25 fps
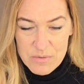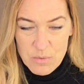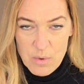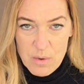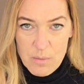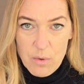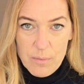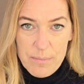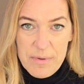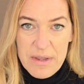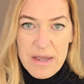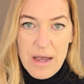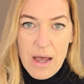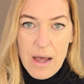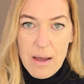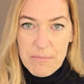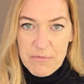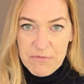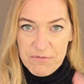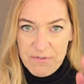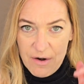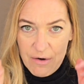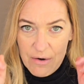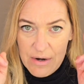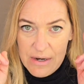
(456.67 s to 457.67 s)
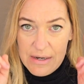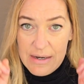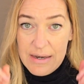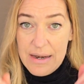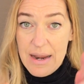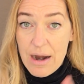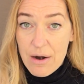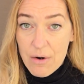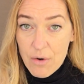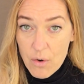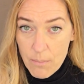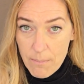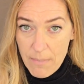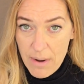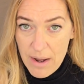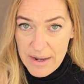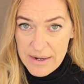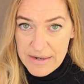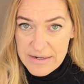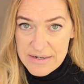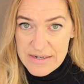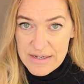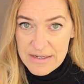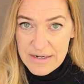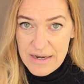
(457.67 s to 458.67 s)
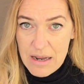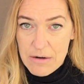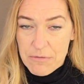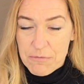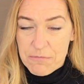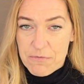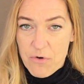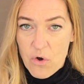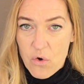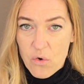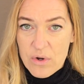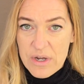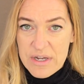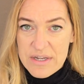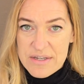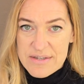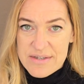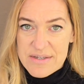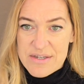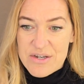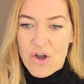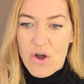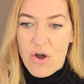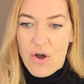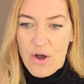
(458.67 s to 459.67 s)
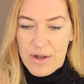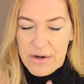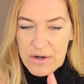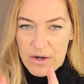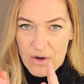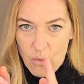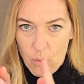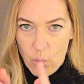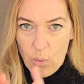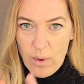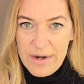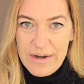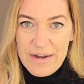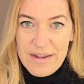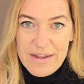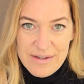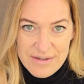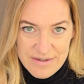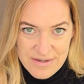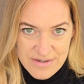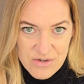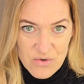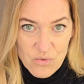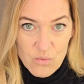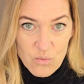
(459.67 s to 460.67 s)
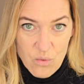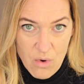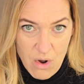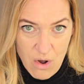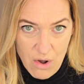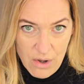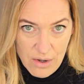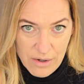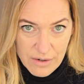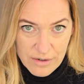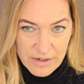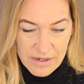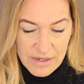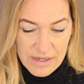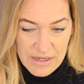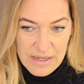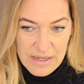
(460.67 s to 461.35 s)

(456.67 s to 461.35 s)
we will become very narrow-minded and focused on what is wrong.